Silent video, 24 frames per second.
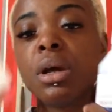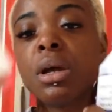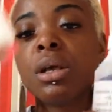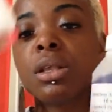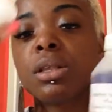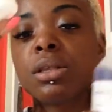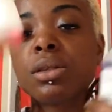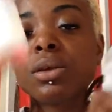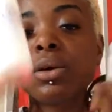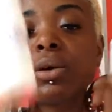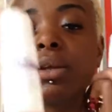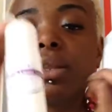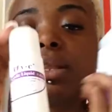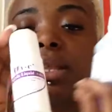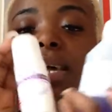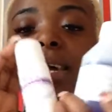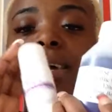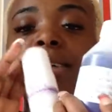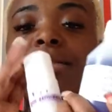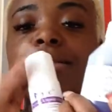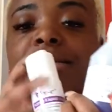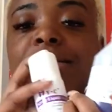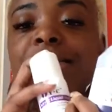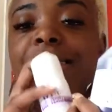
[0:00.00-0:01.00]
so
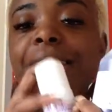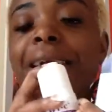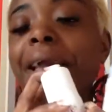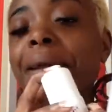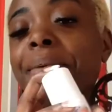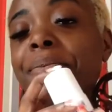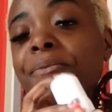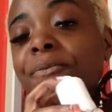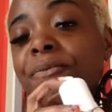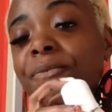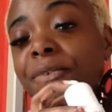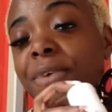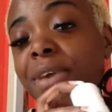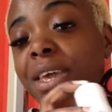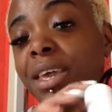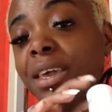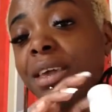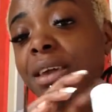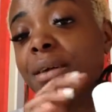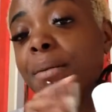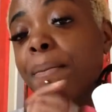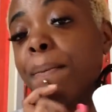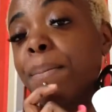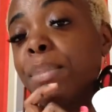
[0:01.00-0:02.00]
they're the same
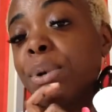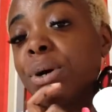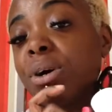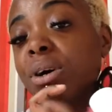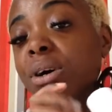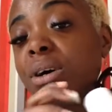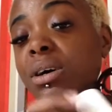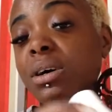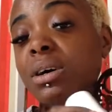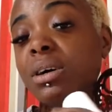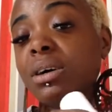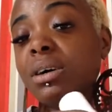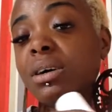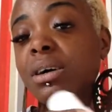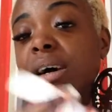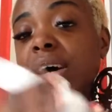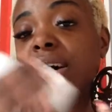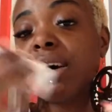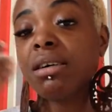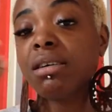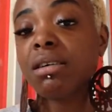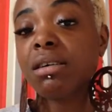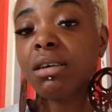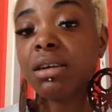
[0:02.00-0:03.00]
thing, but
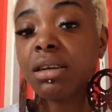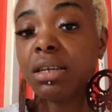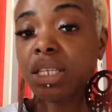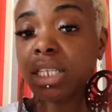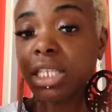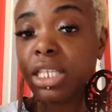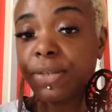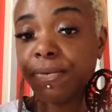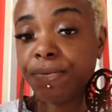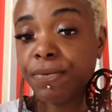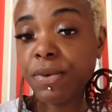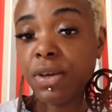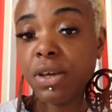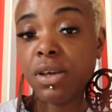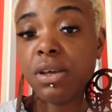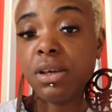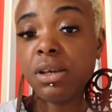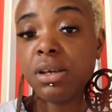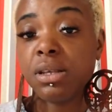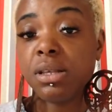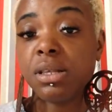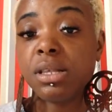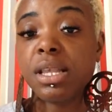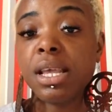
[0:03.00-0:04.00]
I got this
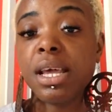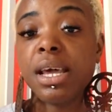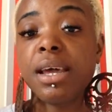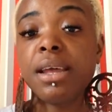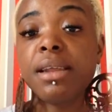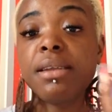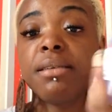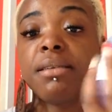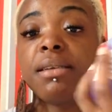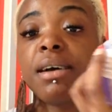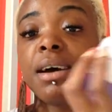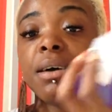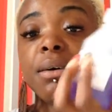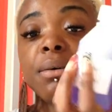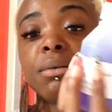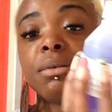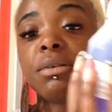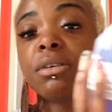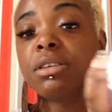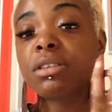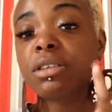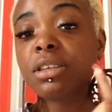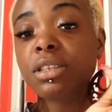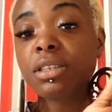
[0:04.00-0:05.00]
first, and
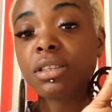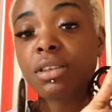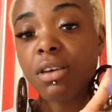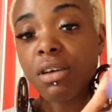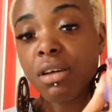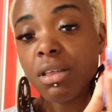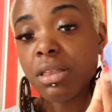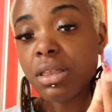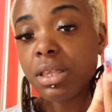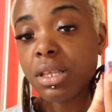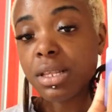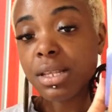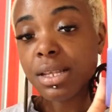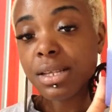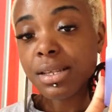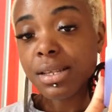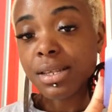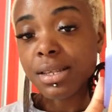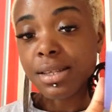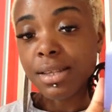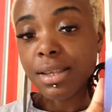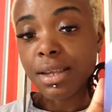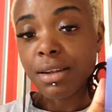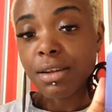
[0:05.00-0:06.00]
because I saw this, as I
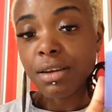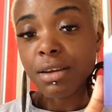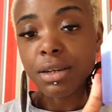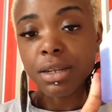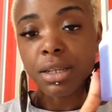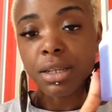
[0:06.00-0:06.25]
said, on